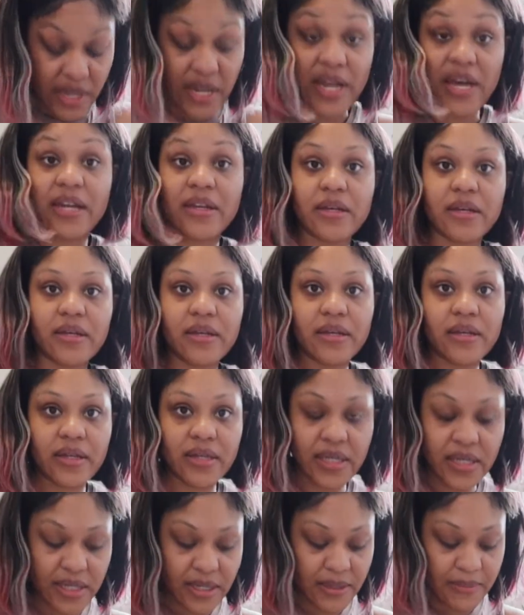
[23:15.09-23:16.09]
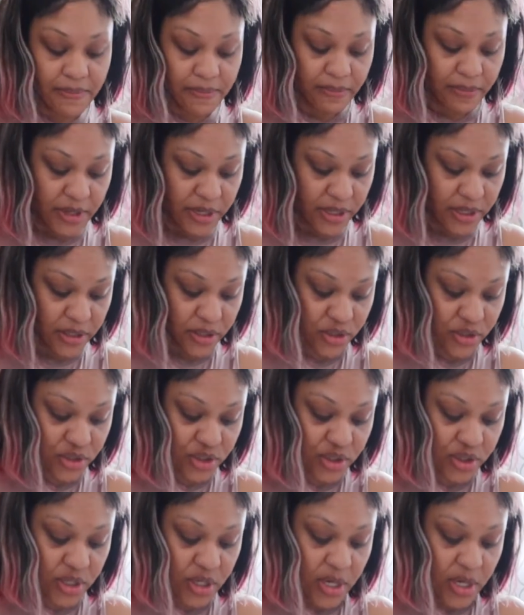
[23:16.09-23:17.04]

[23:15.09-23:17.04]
And I didn't need much.